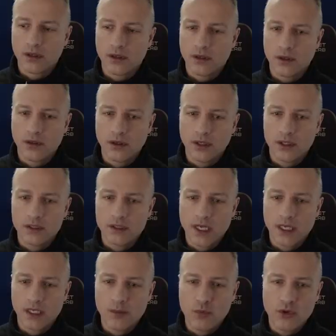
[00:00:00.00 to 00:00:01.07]
Not
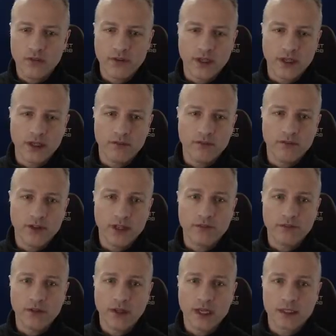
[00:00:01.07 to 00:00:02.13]
exactly moving it very
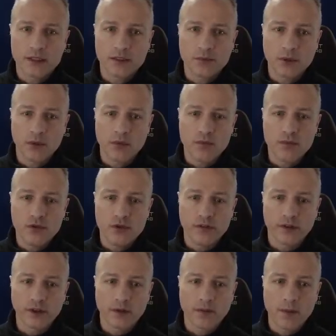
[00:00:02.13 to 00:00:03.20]
fast, but we're moving.